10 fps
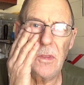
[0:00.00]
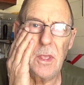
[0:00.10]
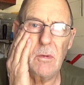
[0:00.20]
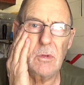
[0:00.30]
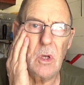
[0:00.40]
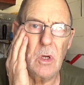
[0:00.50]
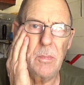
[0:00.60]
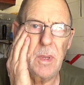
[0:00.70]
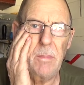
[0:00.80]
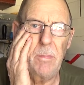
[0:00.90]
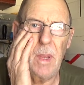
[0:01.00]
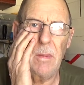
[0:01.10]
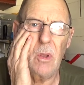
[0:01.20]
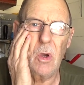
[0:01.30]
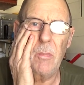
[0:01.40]
think it was like
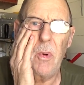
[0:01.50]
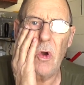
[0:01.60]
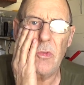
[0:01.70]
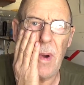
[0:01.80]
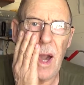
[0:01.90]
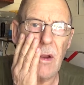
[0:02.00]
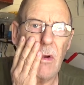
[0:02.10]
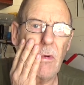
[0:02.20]
a birthmark